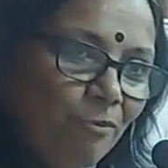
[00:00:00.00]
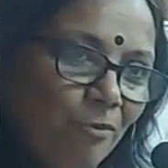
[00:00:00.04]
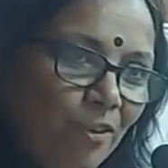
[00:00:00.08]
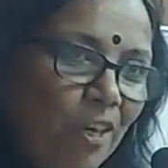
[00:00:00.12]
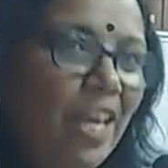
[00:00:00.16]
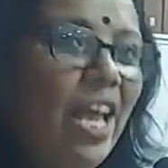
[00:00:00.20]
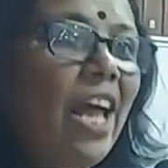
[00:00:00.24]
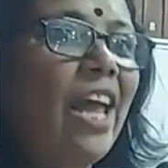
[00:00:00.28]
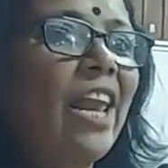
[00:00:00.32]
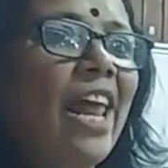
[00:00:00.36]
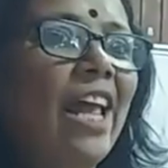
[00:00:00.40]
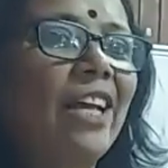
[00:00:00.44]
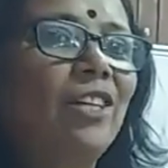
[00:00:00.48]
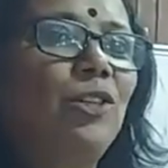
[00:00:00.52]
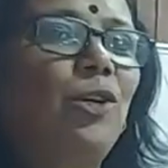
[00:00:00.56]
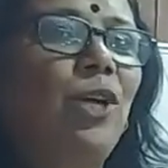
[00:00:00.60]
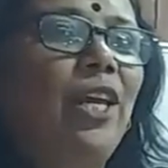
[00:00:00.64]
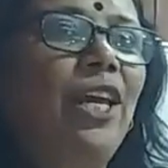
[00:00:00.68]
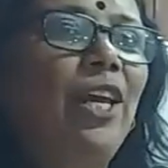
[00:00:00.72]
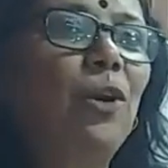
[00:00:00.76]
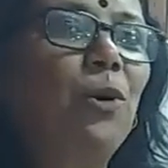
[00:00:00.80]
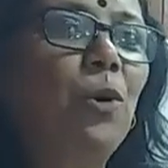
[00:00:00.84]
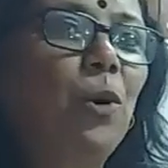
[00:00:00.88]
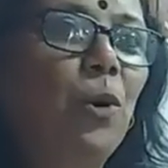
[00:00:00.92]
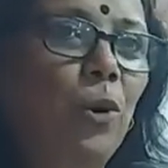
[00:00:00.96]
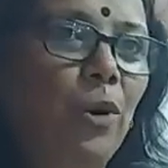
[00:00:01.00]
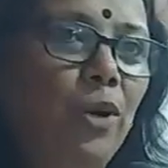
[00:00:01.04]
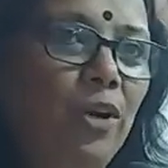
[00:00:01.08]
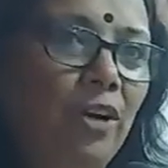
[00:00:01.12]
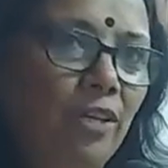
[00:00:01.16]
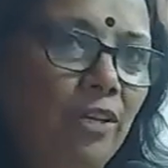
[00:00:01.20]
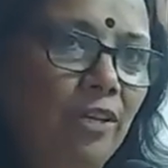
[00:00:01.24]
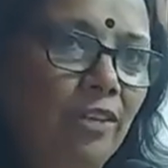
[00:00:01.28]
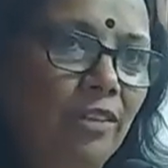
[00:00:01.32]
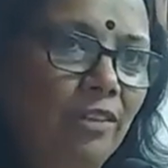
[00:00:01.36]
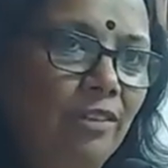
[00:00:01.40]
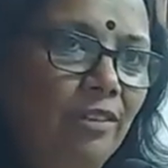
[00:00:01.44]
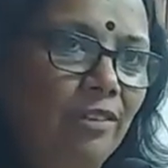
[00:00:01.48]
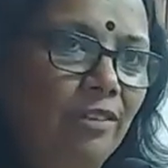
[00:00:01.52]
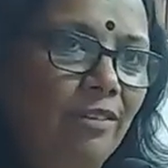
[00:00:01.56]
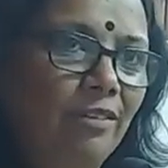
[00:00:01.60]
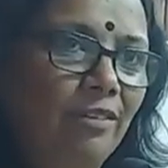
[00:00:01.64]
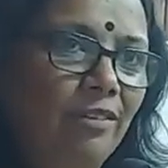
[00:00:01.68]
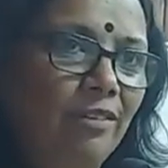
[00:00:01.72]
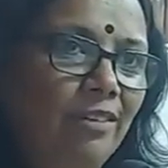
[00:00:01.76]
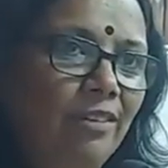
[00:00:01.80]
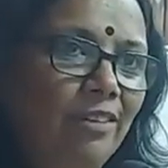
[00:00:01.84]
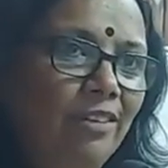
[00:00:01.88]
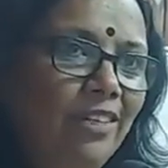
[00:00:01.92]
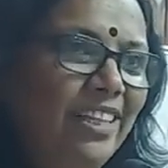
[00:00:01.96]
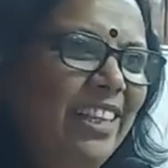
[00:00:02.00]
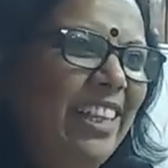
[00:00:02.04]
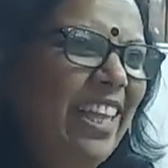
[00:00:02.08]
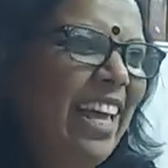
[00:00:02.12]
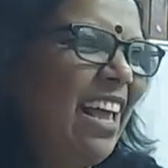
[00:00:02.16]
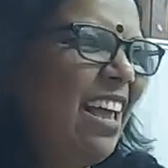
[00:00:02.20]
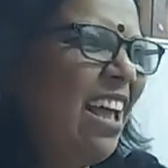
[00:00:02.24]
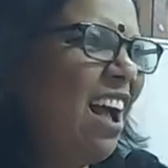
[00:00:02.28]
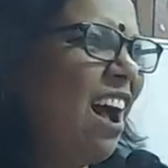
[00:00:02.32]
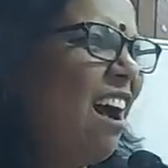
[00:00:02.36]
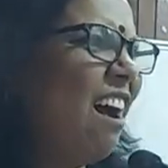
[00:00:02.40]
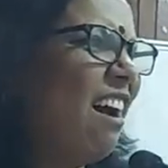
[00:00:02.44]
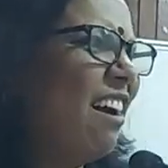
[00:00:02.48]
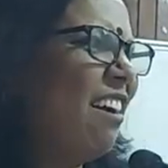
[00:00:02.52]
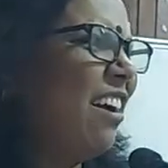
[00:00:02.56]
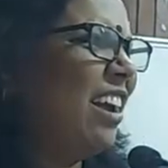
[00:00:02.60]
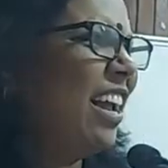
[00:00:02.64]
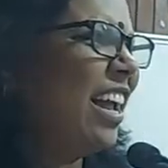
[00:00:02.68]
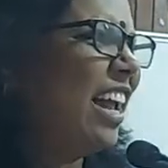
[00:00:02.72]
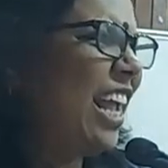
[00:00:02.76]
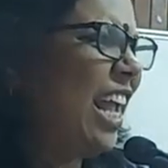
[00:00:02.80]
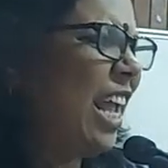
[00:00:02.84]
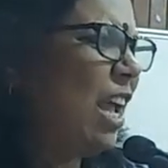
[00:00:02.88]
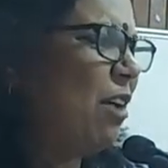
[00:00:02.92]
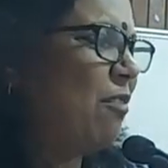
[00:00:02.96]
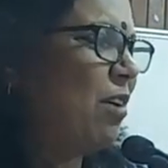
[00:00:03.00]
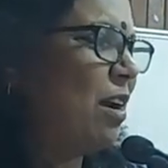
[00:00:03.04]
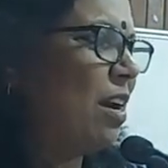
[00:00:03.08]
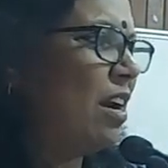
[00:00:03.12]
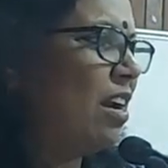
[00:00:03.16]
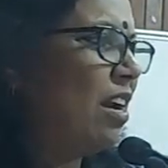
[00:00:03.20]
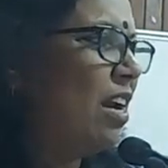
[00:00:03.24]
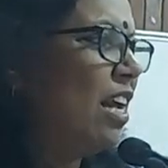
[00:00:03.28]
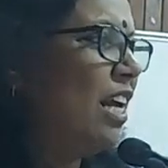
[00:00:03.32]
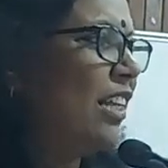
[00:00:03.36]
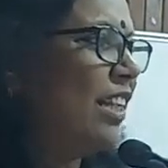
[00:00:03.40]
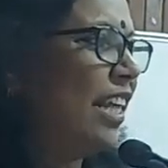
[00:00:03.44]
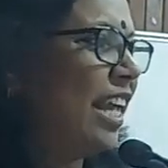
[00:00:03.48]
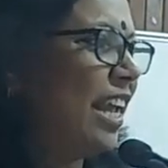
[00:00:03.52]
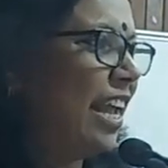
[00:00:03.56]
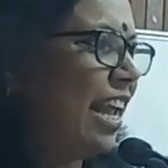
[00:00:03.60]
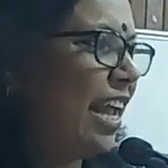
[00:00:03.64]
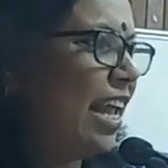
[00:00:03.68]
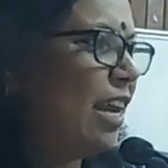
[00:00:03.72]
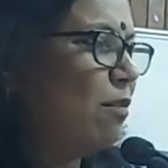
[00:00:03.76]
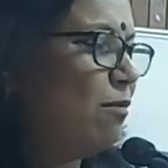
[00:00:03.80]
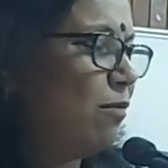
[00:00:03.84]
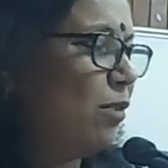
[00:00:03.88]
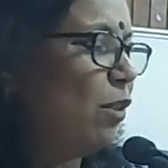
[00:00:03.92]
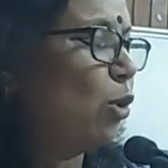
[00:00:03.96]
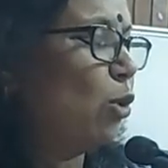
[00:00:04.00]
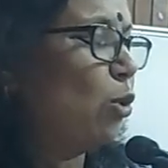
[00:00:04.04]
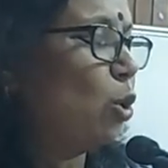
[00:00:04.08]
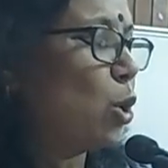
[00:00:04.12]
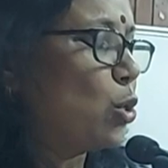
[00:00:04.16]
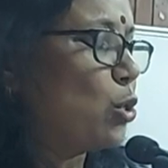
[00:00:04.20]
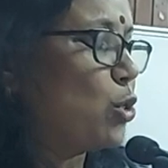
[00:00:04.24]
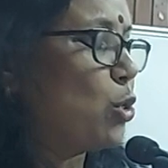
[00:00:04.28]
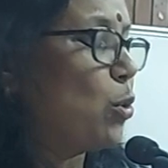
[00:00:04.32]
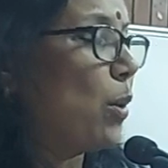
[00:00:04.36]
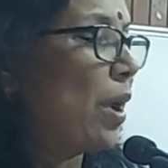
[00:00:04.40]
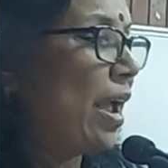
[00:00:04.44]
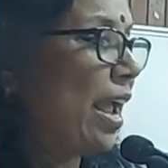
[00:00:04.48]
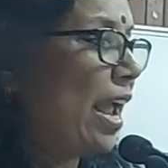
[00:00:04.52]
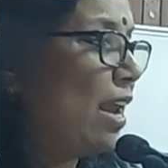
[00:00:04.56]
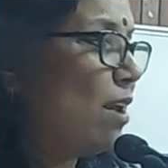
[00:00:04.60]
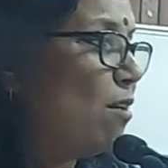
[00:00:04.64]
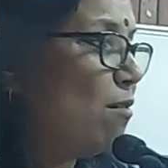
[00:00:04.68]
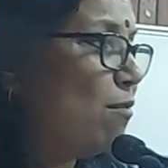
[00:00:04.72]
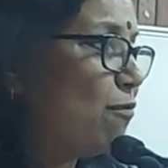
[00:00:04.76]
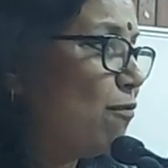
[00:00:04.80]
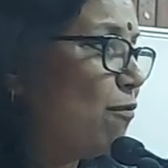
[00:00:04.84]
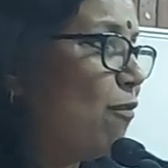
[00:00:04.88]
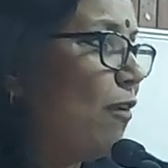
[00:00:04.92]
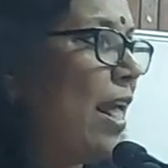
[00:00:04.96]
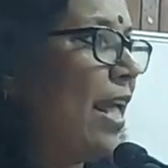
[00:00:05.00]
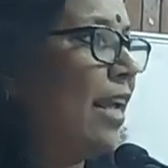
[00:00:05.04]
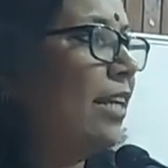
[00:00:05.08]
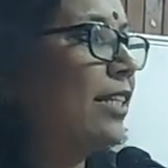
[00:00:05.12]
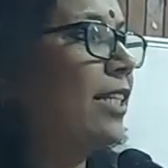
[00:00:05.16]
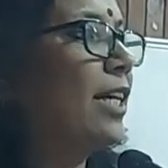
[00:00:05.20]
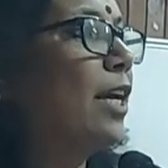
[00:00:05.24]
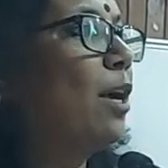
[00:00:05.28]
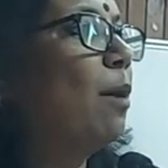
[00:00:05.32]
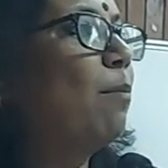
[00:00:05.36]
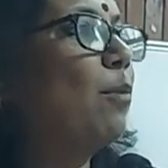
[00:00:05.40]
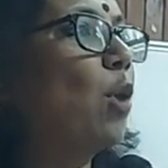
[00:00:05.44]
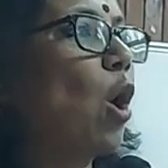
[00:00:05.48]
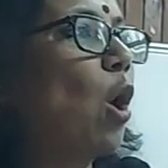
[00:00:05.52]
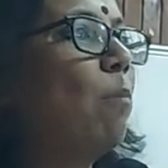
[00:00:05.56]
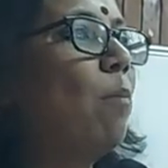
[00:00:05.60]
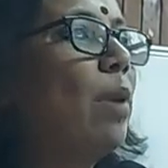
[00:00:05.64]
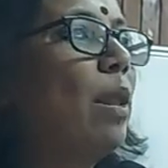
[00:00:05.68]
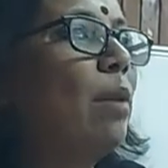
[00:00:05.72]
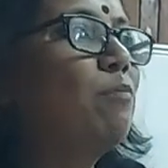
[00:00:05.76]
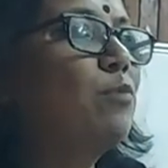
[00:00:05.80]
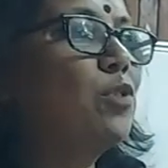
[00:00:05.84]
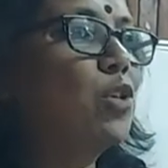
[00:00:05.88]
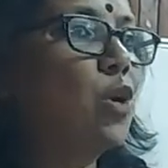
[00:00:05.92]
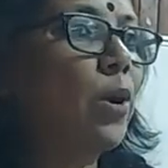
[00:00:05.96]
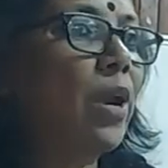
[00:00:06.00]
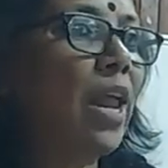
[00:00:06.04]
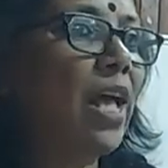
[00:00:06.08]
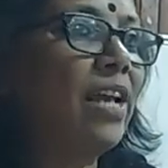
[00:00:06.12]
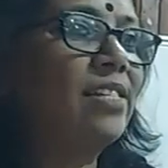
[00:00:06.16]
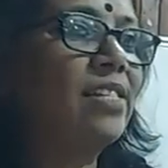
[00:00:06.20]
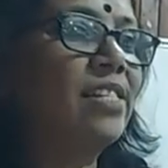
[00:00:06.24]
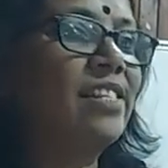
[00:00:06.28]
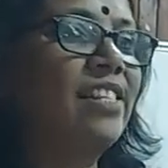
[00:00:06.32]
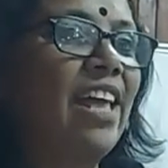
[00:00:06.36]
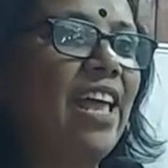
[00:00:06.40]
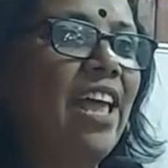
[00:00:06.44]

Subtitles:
we are actually good. They are evil, those who inflict problems on us.